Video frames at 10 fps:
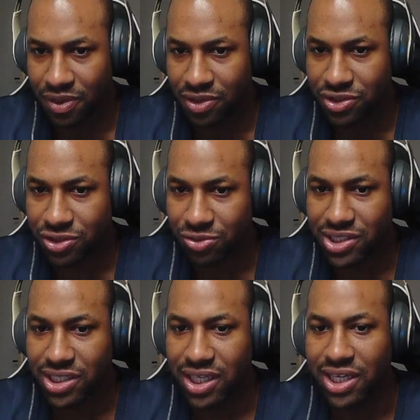
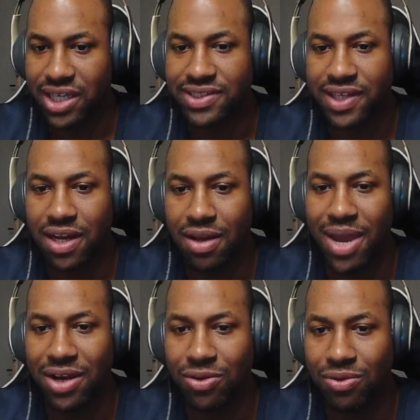strictly, instead of
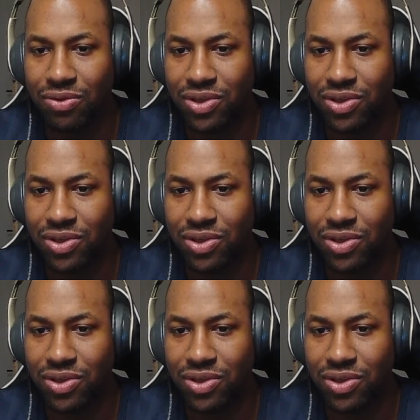manual,